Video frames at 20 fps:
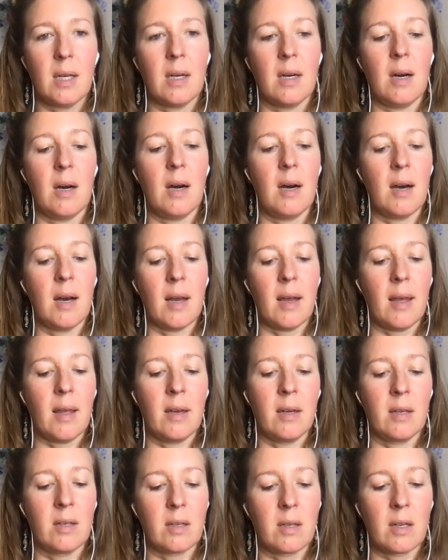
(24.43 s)

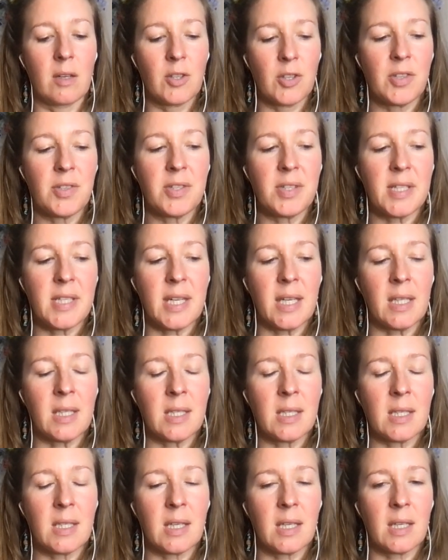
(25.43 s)
on
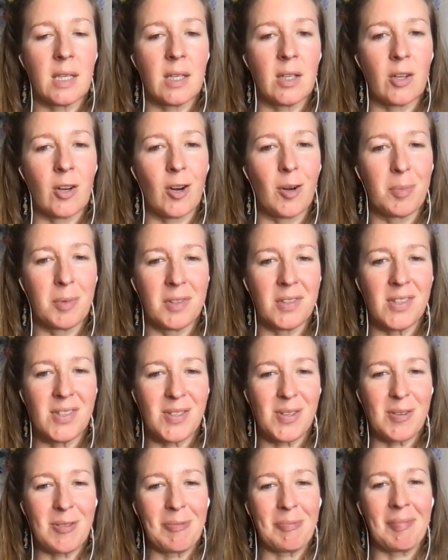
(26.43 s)
understanding
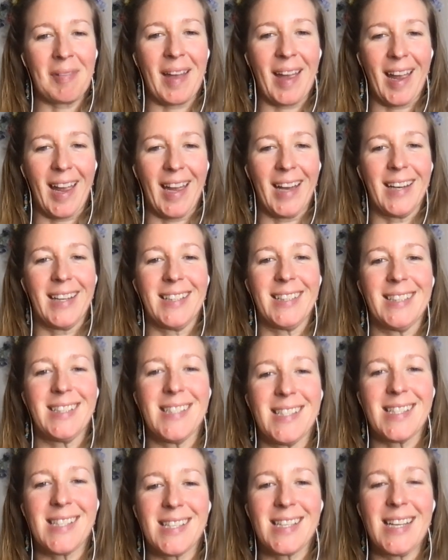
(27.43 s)
herbalism
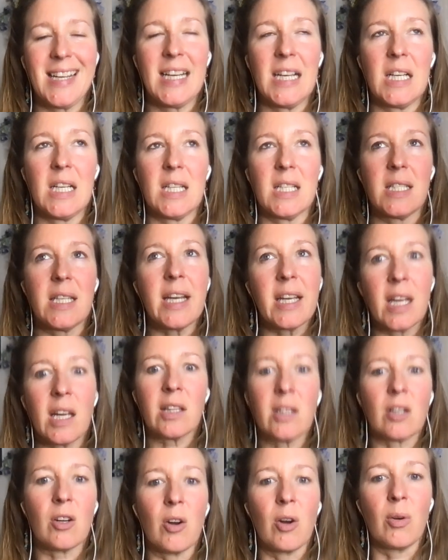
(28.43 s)
and taking
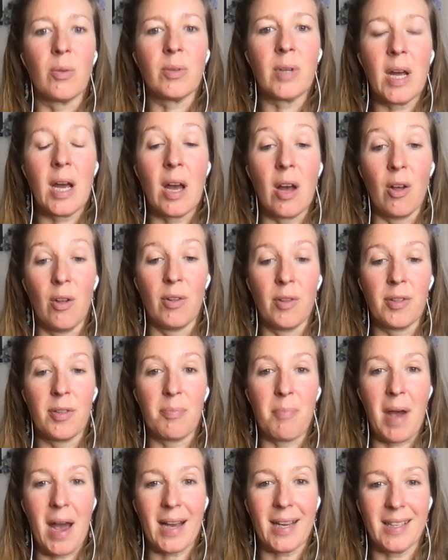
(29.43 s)
their own health
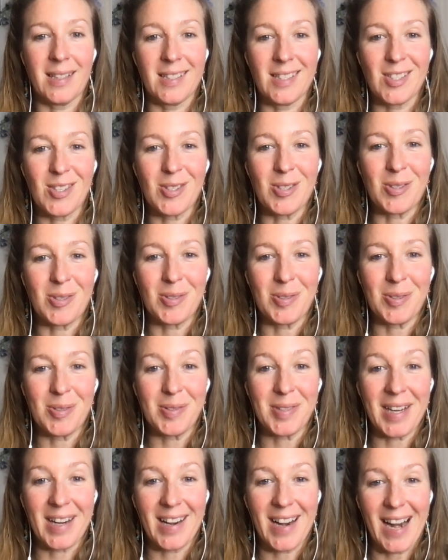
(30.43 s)
back into
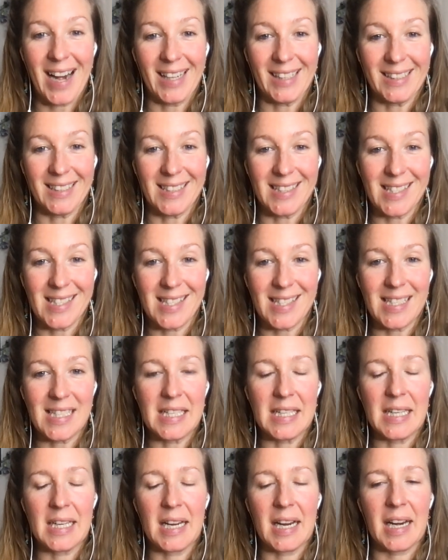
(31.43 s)
their hands.
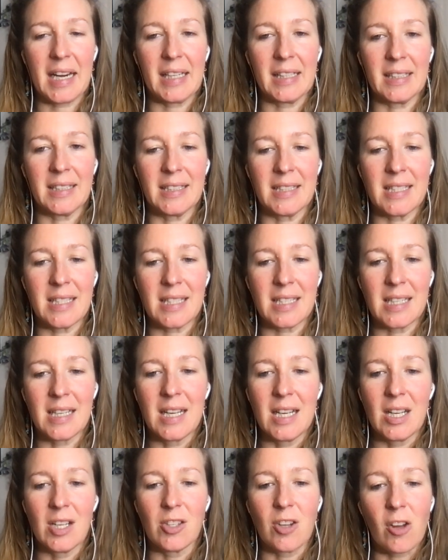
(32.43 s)
And
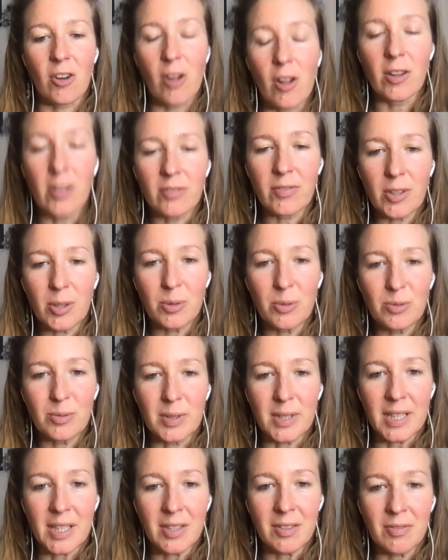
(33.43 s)
not all of you
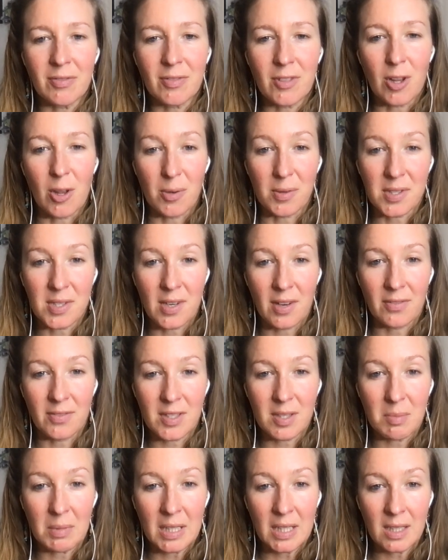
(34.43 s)
live close enough
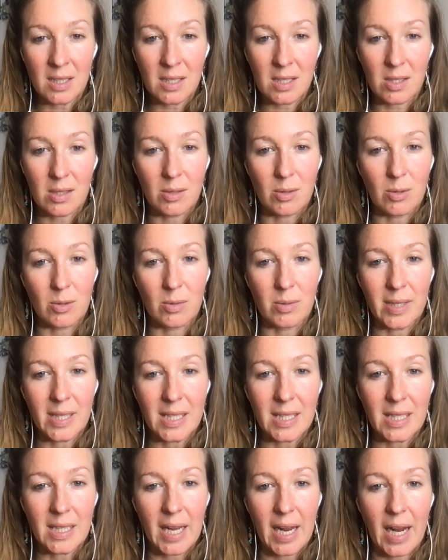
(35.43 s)
to me to
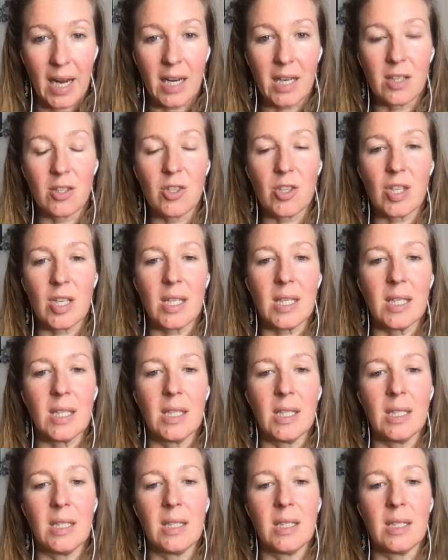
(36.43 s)
engage
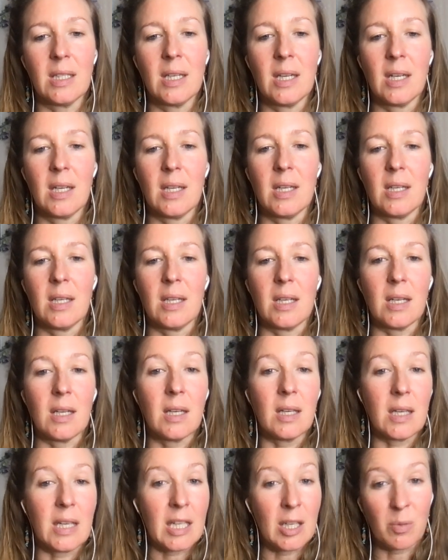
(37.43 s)

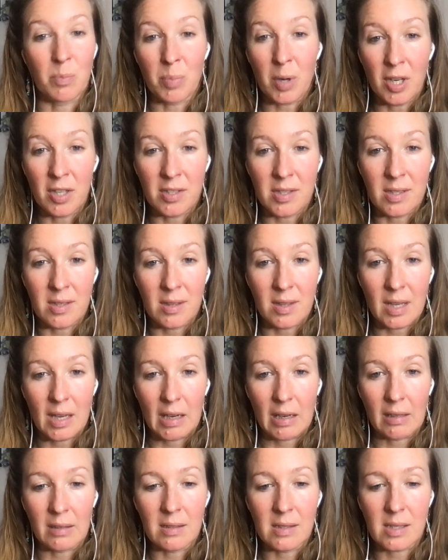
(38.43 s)
in person
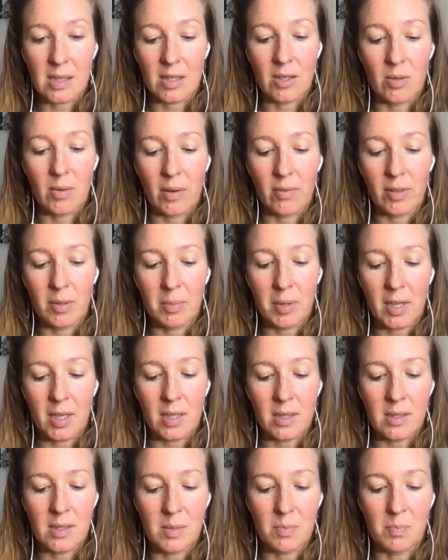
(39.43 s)
things. I know
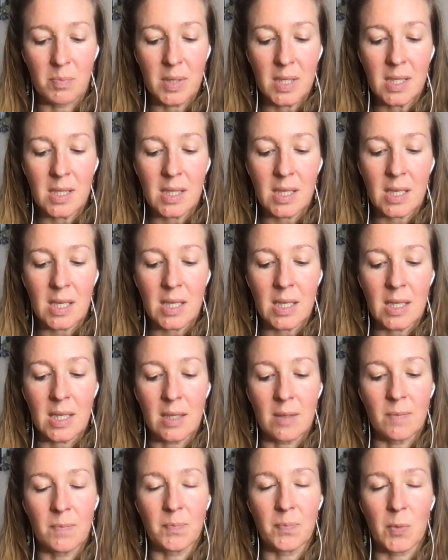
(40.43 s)
everybody's busy
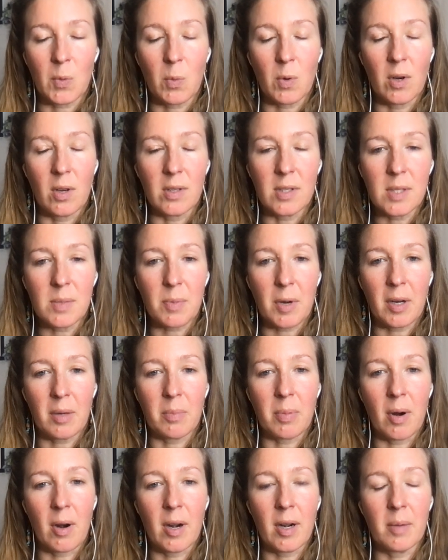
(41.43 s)
and we're all spread
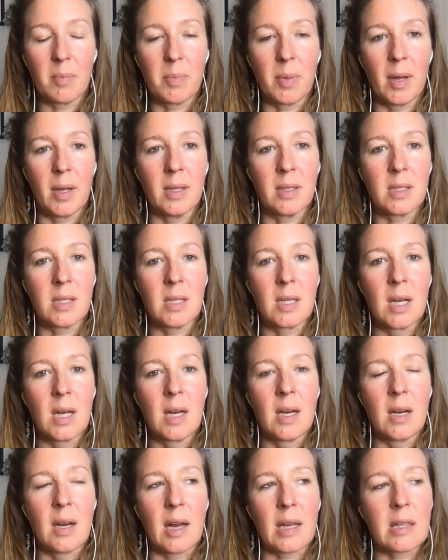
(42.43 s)
apart, but
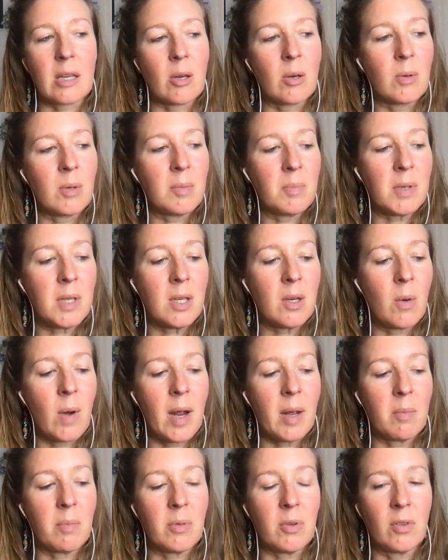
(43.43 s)
I thought it would be
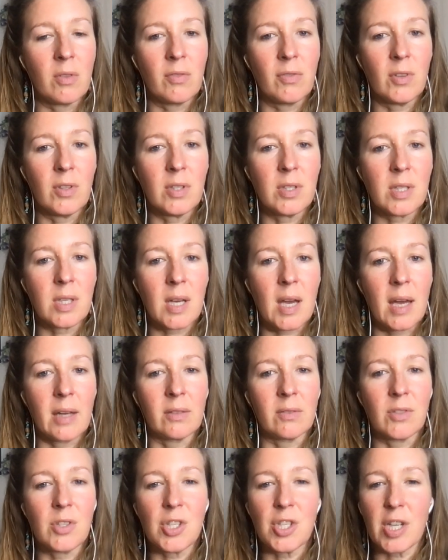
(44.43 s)
quite beautiful to kind
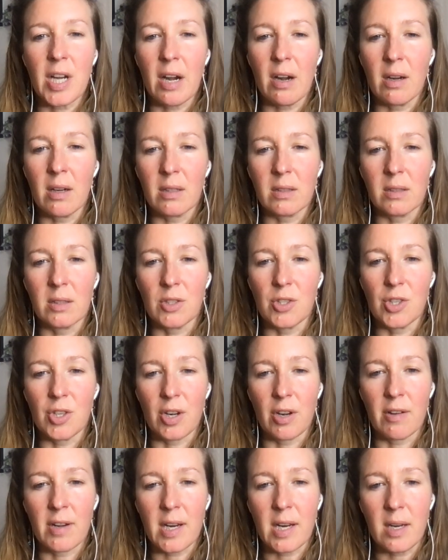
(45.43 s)
of share the
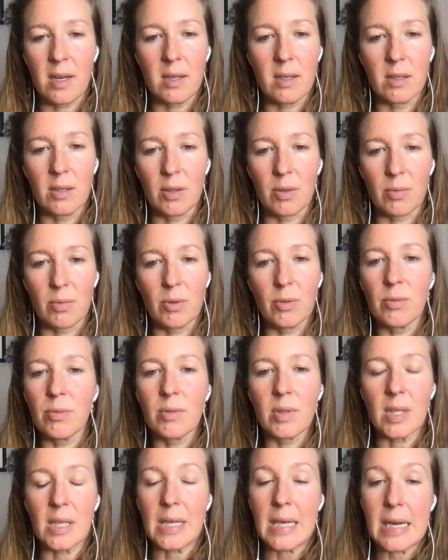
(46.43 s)
journey through
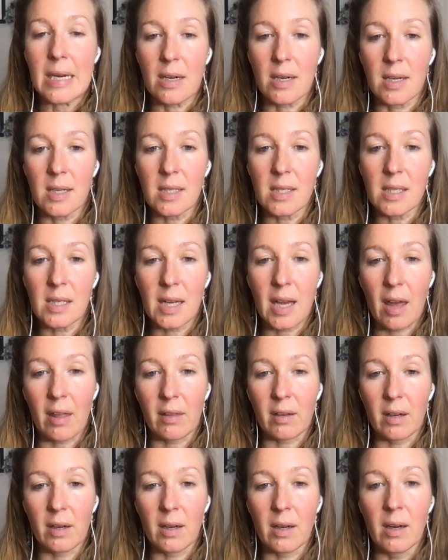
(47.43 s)
the year
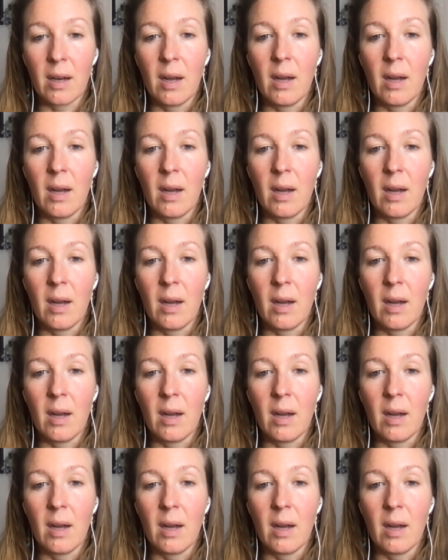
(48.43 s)
together